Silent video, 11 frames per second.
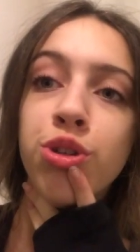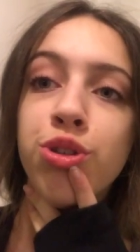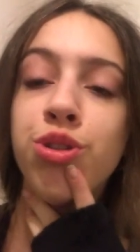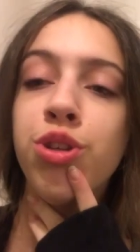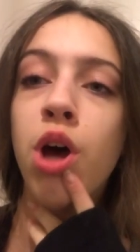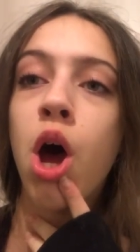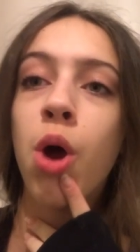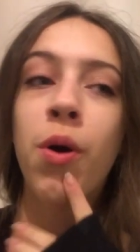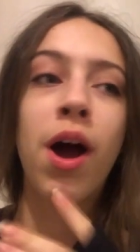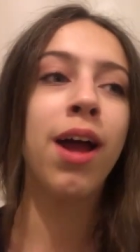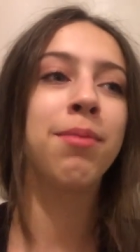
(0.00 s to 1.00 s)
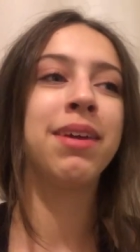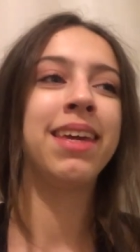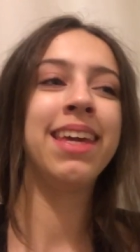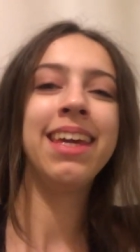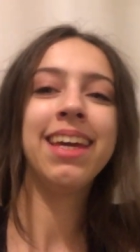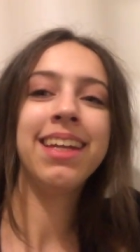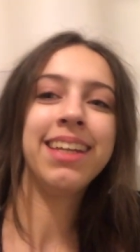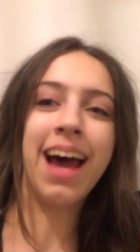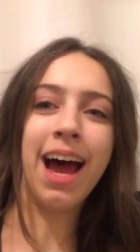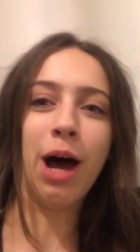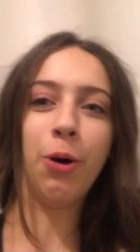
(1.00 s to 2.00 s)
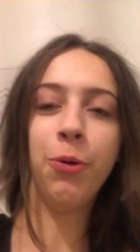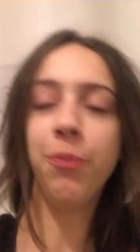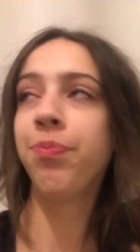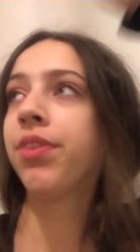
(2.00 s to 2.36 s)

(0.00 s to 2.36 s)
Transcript: So I'm here now.